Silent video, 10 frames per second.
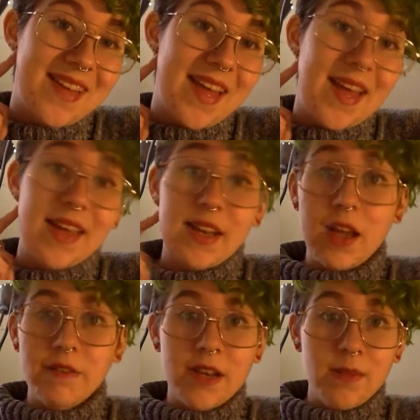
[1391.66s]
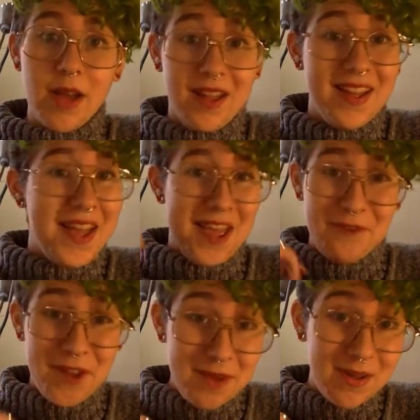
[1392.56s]
And if
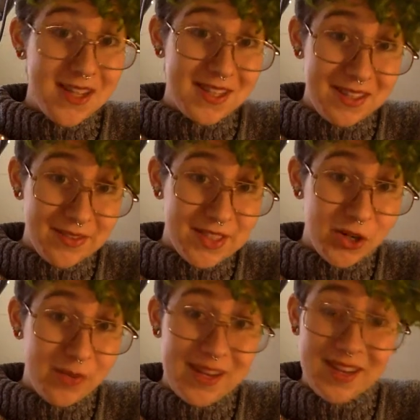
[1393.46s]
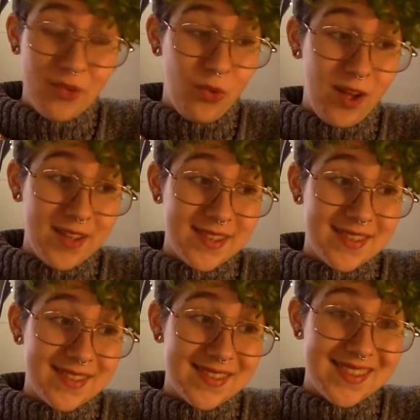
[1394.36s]
anybody lives near me and
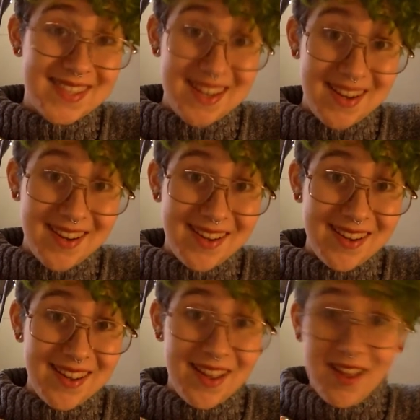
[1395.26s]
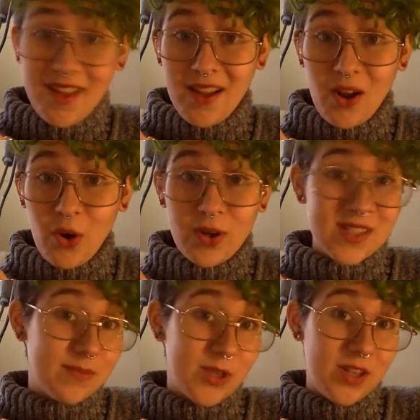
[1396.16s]
wants tea or
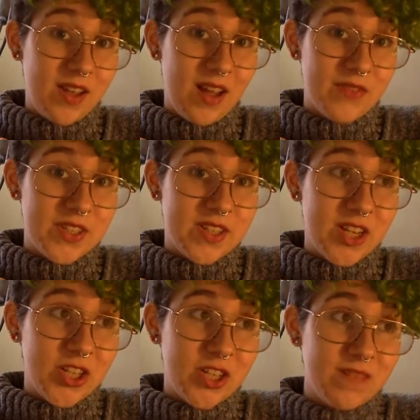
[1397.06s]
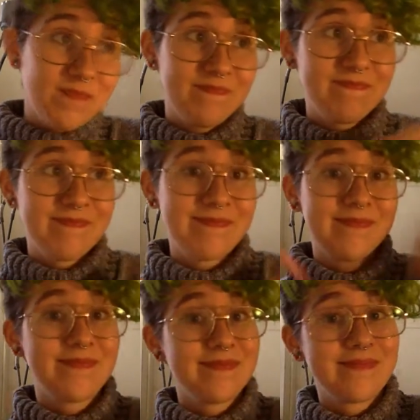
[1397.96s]
some good conversation,
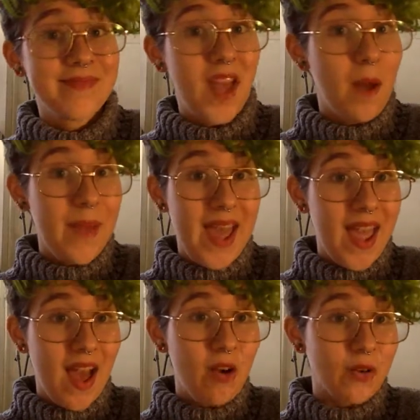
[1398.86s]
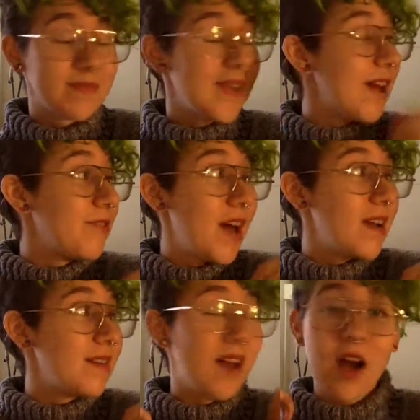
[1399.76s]
come hang out. I've got
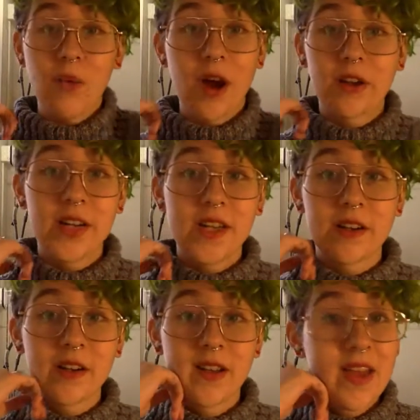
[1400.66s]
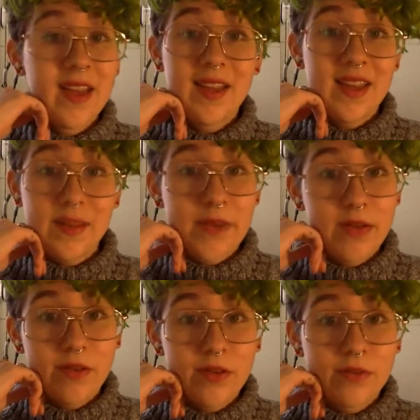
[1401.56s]
a hot water heater in my
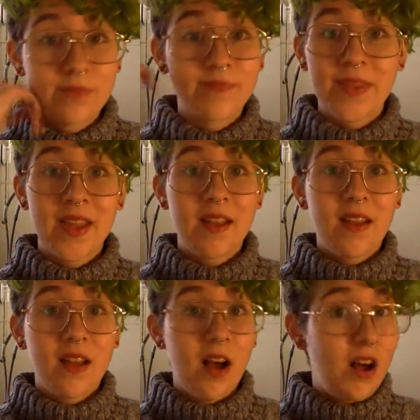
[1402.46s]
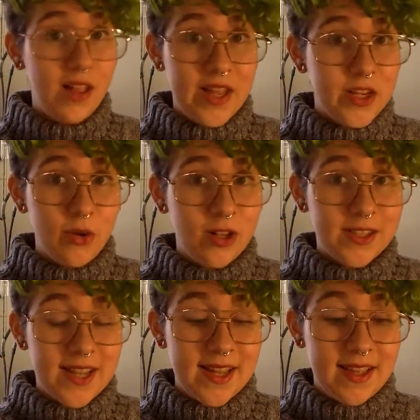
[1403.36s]
room. All I do all
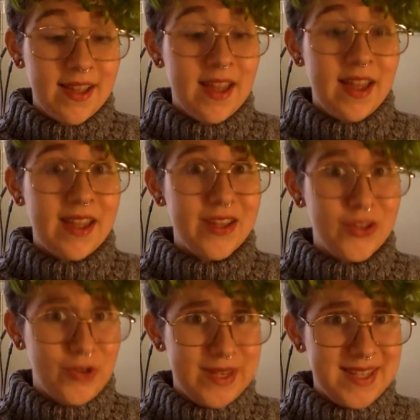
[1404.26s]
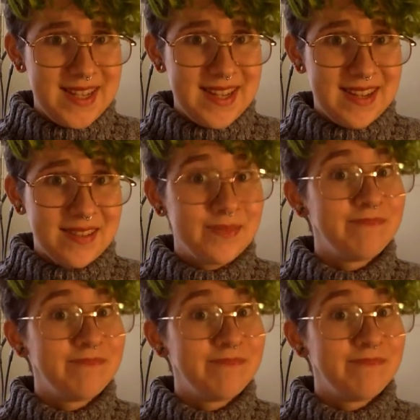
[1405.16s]
day is drink tea.